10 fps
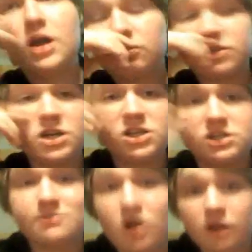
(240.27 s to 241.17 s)
if it's any
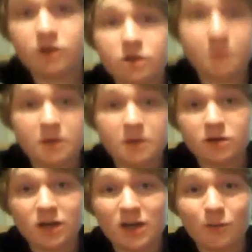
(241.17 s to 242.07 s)
smaller, you're going
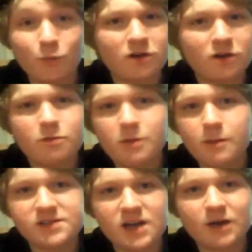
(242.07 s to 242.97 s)
to get 1 or 2
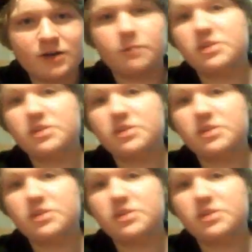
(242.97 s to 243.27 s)
BBs out, you're going to be